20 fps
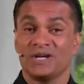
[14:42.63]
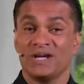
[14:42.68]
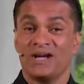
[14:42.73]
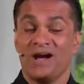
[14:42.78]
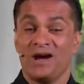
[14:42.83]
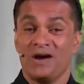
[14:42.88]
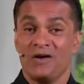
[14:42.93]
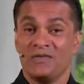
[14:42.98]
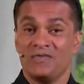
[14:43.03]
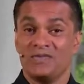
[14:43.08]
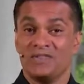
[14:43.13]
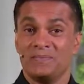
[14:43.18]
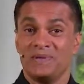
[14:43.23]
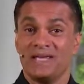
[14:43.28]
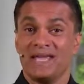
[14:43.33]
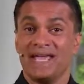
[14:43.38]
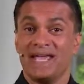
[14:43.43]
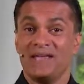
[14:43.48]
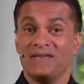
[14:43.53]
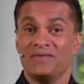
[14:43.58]
of the
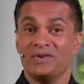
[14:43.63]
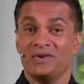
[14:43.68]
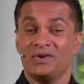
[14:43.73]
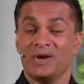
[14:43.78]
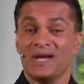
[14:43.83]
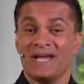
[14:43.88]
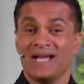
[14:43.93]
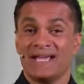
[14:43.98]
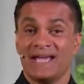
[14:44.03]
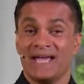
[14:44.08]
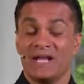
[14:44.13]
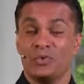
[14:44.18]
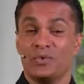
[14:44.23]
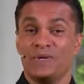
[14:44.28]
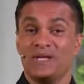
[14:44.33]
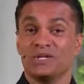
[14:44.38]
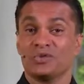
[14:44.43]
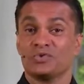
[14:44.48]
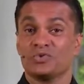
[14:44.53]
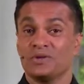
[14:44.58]
behavior can we
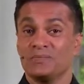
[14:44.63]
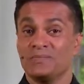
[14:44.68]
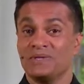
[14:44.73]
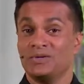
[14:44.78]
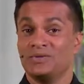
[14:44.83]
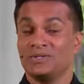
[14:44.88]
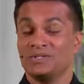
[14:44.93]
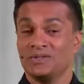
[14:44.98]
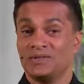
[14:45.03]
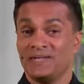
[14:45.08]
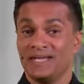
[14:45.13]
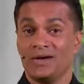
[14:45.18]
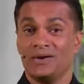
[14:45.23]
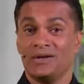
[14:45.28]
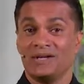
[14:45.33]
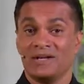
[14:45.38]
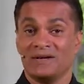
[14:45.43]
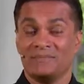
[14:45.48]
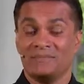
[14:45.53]
attribute to the outcome,